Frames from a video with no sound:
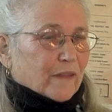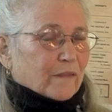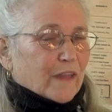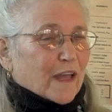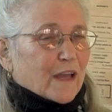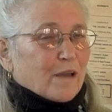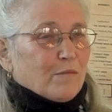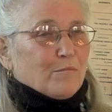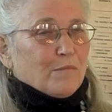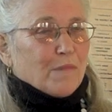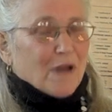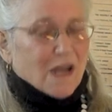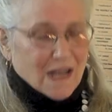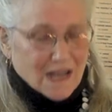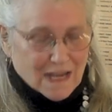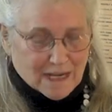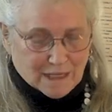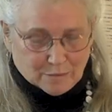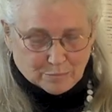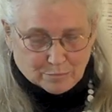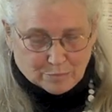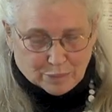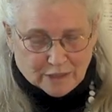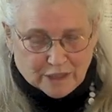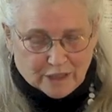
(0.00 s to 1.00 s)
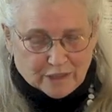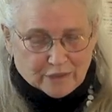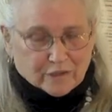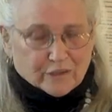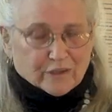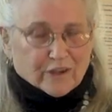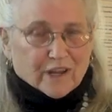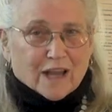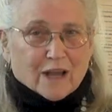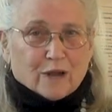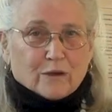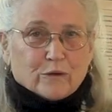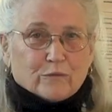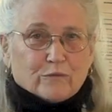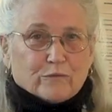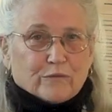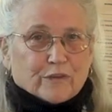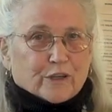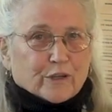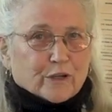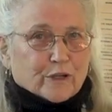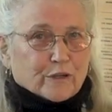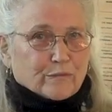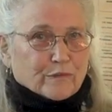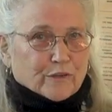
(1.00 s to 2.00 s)
and that mine petered out
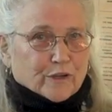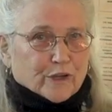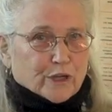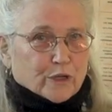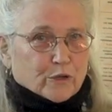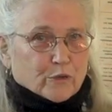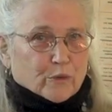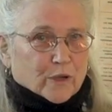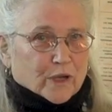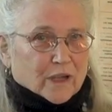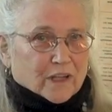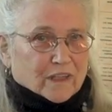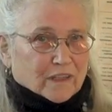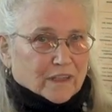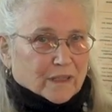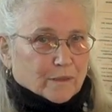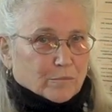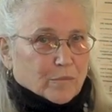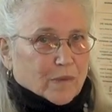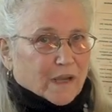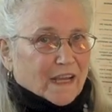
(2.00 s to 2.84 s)
very, very quickly.